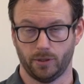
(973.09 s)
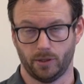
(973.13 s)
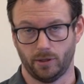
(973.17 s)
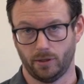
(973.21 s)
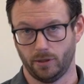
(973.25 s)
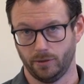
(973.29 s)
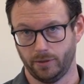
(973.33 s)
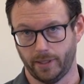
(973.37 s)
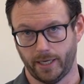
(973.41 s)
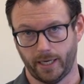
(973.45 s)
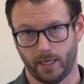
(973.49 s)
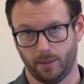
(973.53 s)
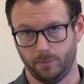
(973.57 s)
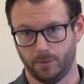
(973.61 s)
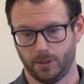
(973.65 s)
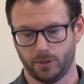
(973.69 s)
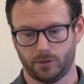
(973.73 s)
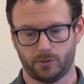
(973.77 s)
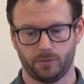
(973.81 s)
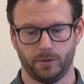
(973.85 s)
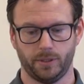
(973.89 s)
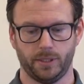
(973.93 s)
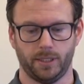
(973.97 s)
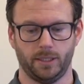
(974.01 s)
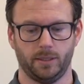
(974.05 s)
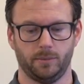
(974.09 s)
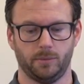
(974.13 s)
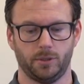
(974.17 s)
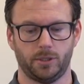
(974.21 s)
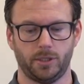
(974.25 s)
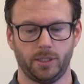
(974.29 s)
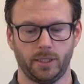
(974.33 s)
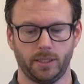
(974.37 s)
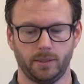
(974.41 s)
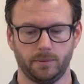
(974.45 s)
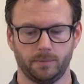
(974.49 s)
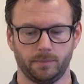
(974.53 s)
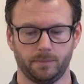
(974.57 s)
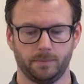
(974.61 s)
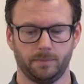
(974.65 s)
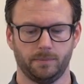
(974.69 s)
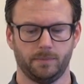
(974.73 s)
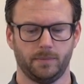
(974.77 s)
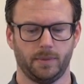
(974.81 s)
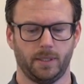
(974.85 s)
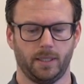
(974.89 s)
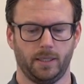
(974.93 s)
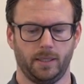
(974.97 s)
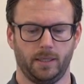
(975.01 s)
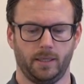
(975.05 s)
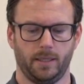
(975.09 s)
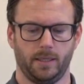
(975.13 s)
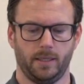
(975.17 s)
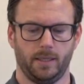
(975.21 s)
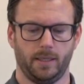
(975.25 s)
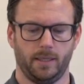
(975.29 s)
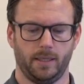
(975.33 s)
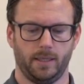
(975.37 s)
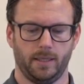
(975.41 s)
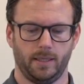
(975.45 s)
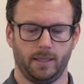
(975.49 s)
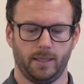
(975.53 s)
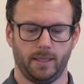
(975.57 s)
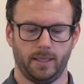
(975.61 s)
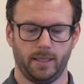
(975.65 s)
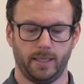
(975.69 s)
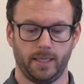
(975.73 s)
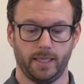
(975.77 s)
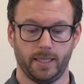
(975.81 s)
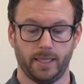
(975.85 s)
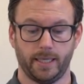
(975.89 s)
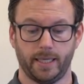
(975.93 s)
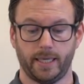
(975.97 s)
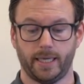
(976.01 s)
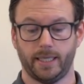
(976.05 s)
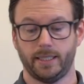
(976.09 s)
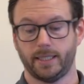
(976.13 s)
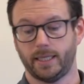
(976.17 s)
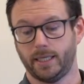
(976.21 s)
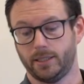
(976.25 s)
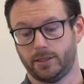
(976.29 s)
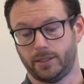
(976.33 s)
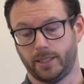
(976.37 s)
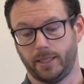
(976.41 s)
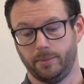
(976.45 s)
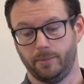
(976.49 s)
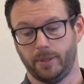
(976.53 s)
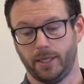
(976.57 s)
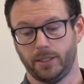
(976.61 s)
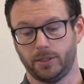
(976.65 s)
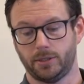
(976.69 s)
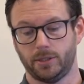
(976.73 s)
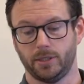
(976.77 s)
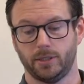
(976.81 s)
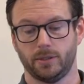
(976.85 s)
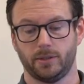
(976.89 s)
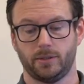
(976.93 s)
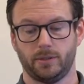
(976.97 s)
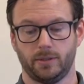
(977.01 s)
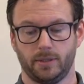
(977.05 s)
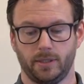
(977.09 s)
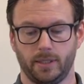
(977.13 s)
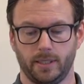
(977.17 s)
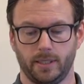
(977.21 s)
all the elements within the machine. And as I mentioned,